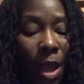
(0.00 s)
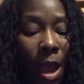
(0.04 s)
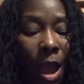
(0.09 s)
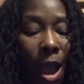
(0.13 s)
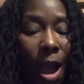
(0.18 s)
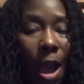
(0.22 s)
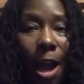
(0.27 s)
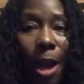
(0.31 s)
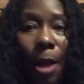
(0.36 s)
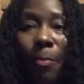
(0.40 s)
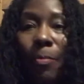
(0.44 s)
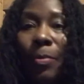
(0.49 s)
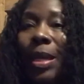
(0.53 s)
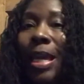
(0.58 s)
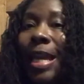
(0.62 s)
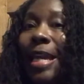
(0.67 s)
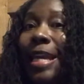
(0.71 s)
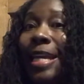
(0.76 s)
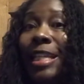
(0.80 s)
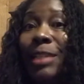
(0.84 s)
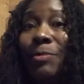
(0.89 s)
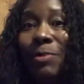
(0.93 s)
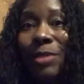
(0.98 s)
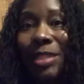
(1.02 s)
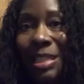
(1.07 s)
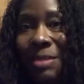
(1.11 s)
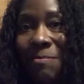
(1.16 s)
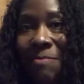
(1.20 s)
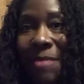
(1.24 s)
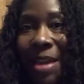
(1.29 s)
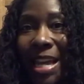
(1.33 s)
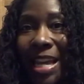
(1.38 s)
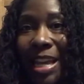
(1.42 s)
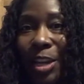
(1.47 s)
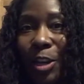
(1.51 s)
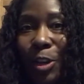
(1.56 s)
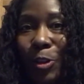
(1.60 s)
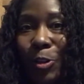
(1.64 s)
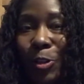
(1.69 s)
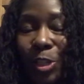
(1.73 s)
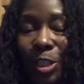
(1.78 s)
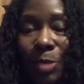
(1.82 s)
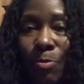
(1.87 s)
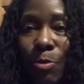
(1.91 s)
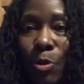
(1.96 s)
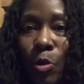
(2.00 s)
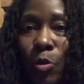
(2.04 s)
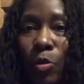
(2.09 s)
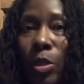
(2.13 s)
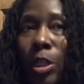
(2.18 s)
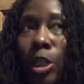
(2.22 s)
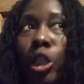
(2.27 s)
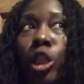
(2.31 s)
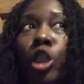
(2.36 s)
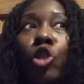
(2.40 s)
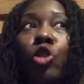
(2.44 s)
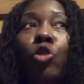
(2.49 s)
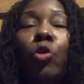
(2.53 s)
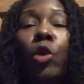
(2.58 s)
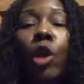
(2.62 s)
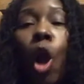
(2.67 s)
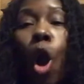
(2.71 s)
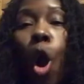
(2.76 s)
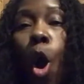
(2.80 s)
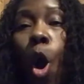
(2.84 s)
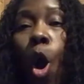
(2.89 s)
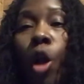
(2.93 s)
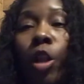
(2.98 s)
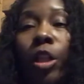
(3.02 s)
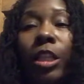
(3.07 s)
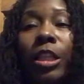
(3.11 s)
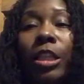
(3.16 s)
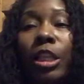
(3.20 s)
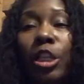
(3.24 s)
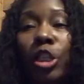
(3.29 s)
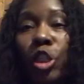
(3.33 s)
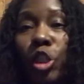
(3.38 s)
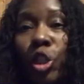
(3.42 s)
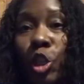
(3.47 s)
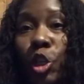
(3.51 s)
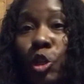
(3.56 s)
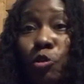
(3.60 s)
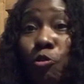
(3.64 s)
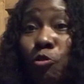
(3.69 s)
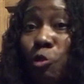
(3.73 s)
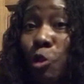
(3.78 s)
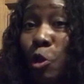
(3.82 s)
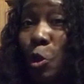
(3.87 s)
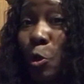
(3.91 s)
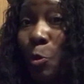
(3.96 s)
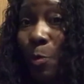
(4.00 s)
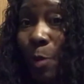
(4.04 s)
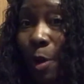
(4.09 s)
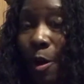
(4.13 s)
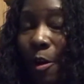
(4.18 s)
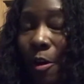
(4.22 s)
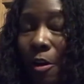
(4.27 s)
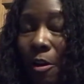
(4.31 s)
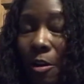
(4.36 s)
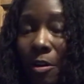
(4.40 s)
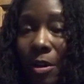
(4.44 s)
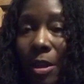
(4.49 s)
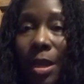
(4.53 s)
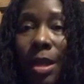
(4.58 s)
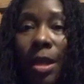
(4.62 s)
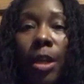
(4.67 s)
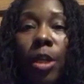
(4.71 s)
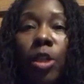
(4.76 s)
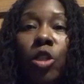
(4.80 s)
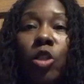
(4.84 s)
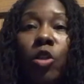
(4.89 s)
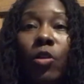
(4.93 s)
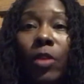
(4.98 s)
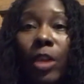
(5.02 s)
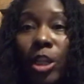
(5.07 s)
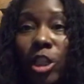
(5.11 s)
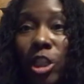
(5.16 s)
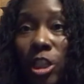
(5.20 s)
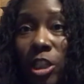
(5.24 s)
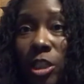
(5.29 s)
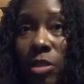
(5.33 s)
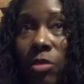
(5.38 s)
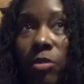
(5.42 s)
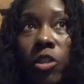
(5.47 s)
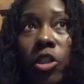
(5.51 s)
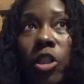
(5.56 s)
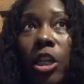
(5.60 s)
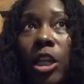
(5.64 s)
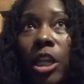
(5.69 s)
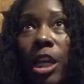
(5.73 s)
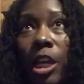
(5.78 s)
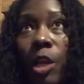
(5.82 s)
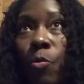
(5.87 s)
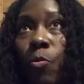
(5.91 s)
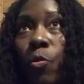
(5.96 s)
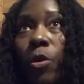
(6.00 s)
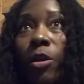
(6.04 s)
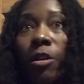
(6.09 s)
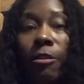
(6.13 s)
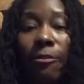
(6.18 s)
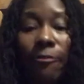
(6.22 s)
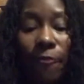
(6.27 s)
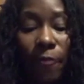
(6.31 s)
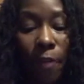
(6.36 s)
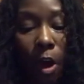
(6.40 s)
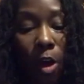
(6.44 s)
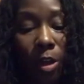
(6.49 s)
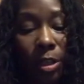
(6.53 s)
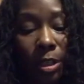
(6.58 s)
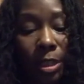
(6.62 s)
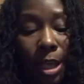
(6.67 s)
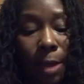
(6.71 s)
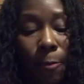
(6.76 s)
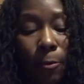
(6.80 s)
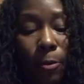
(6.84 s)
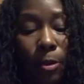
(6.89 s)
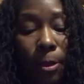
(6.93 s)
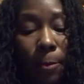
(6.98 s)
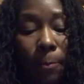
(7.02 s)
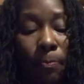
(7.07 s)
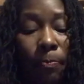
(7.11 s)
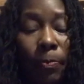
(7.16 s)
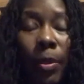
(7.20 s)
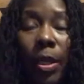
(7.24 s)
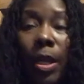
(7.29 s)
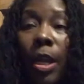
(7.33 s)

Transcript: Um, he's busy making her smoothies. He's doing all of this to groom her so that she will fall in love with him.